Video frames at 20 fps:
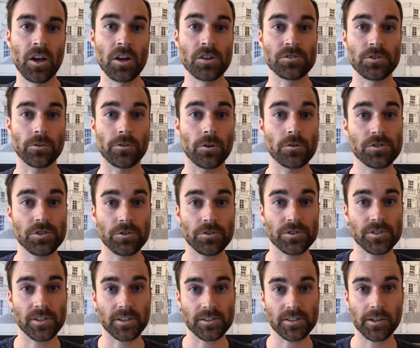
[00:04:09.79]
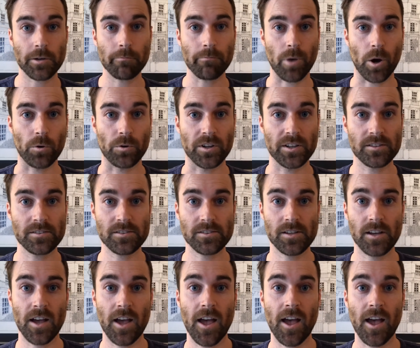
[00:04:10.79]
So those are your 6 components,